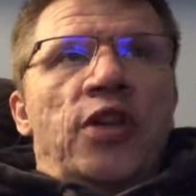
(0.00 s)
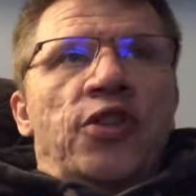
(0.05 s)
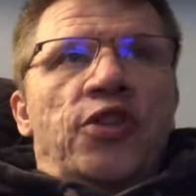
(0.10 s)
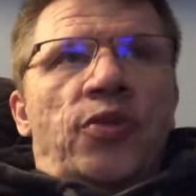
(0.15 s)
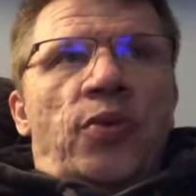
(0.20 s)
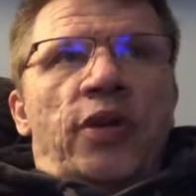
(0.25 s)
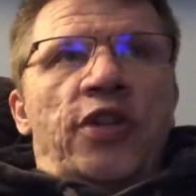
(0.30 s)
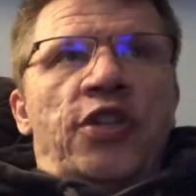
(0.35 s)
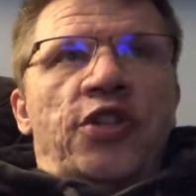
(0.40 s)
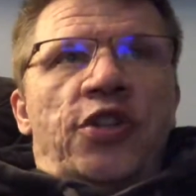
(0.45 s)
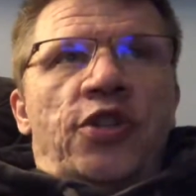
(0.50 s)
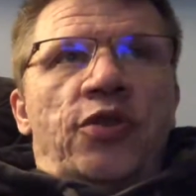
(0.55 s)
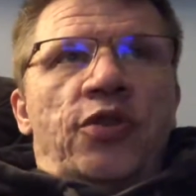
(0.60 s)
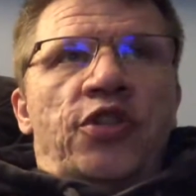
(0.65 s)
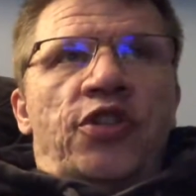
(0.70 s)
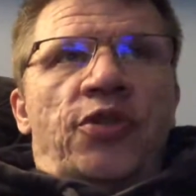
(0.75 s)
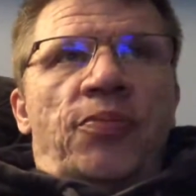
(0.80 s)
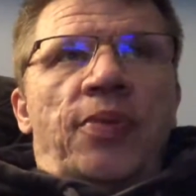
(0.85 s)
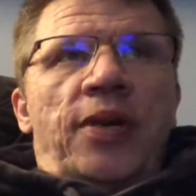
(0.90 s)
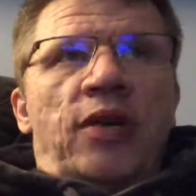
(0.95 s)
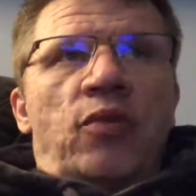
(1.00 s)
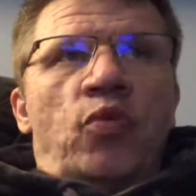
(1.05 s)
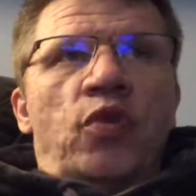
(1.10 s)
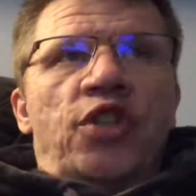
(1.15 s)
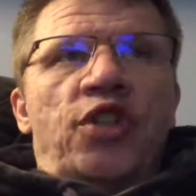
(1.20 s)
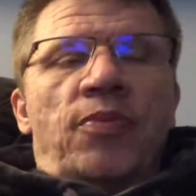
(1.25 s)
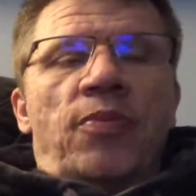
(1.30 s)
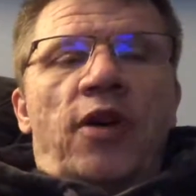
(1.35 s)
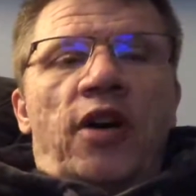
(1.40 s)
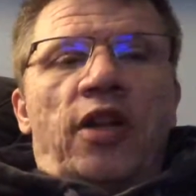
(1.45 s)
So what you do is you pick
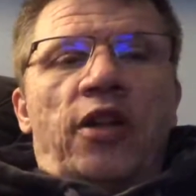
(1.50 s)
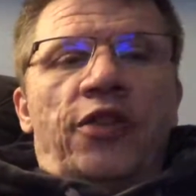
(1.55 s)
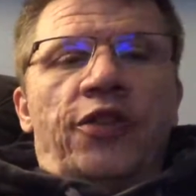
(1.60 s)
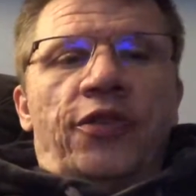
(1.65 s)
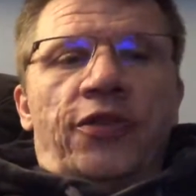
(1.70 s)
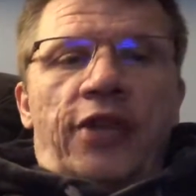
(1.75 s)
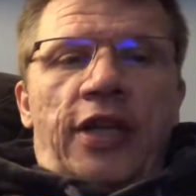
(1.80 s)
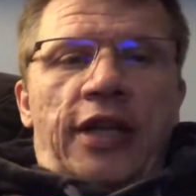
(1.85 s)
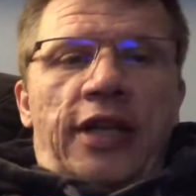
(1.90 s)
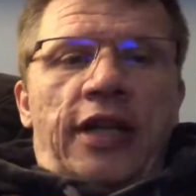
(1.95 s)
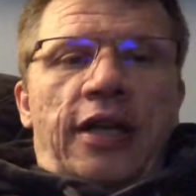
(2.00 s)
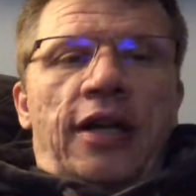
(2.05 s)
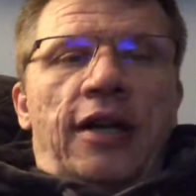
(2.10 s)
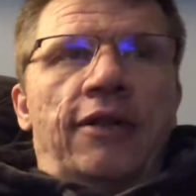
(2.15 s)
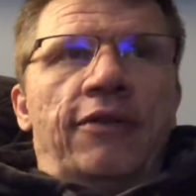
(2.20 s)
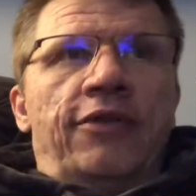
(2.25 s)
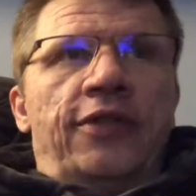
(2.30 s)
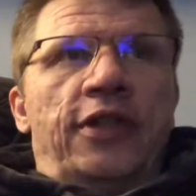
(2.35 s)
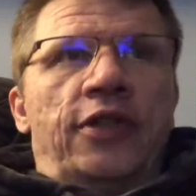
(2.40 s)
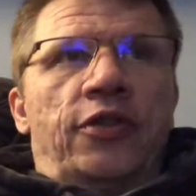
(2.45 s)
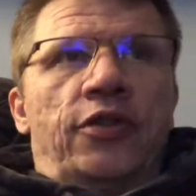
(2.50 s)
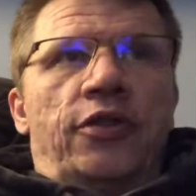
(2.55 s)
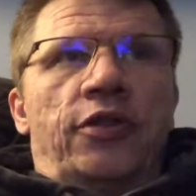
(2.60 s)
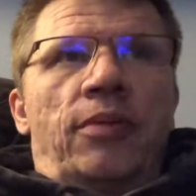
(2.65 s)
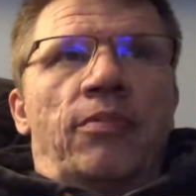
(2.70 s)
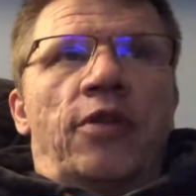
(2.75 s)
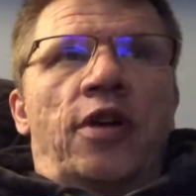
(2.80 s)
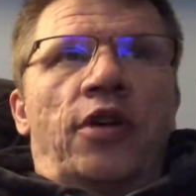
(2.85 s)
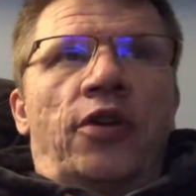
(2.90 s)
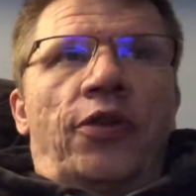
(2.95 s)
which model you're thinking of, either
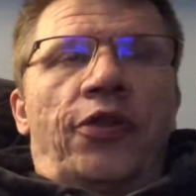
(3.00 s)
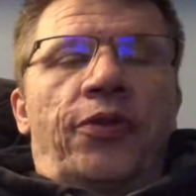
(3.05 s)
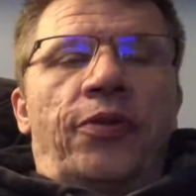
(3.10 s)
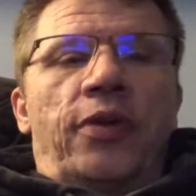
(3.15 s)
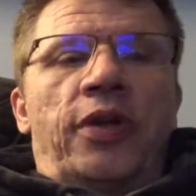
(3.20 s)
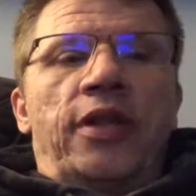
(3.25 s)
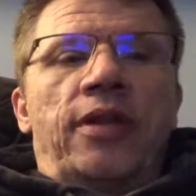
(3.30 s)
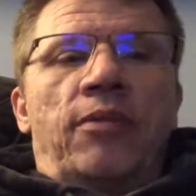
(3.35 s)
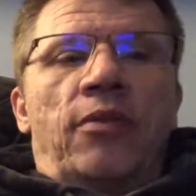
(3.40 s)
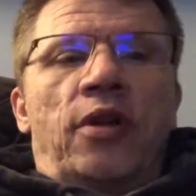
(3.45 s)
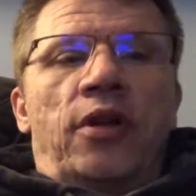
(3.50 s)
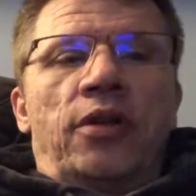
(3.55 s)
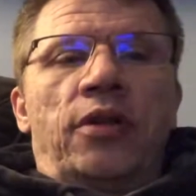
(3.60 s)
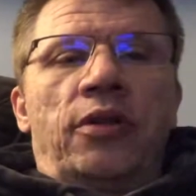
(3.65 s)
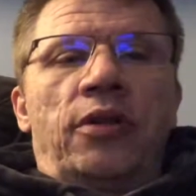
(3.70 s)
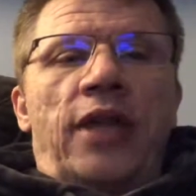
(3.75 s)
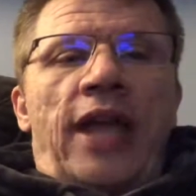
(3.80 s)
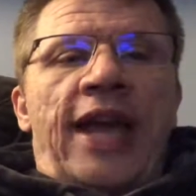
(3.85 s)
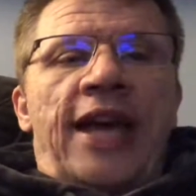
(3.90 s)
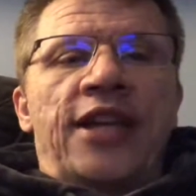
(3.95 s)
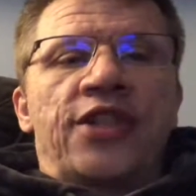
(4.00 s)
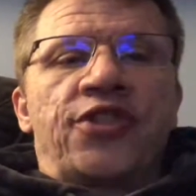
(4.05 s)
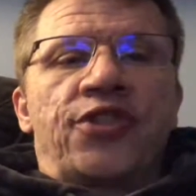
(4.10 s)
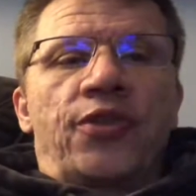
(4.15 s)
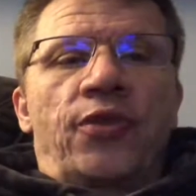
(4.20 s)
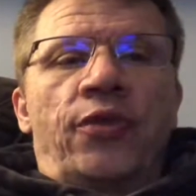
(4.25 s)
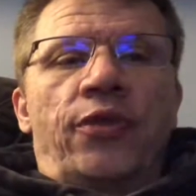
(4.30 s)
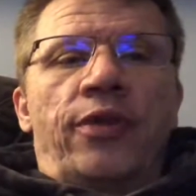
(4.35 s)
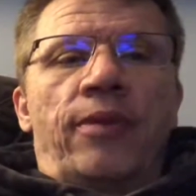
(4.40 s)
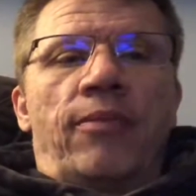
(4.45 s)
the Model 3, the Model
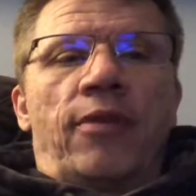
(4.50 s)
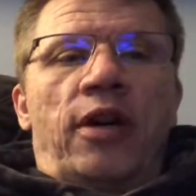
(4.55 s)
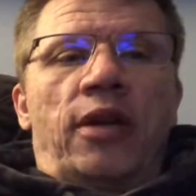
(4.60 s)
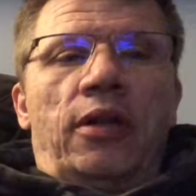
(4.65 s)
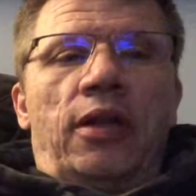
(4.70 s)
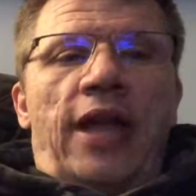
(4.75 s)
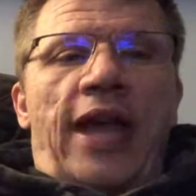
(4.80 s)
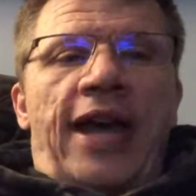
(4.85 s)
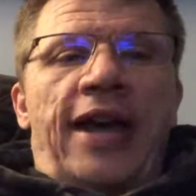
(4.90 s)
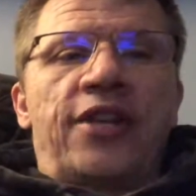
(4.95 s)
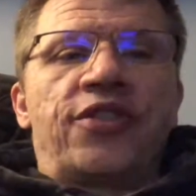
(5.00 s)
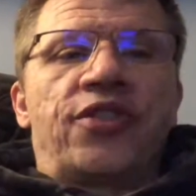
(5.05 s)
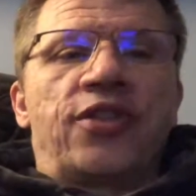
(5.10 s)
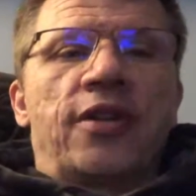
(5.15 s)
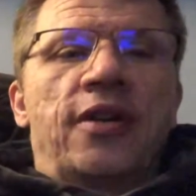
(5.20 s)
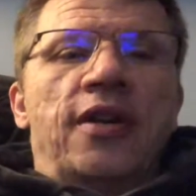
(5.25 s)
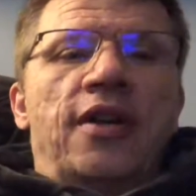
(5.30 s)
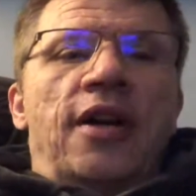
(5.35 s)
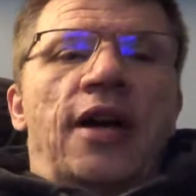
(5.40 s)
S, or the Model X.